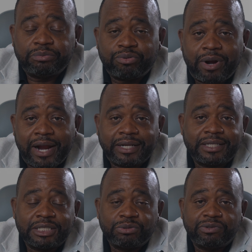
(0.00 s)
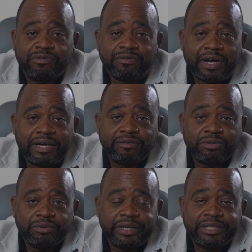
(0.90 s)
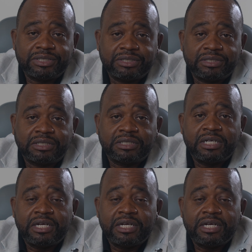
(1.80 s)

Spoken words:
practice with 5 locations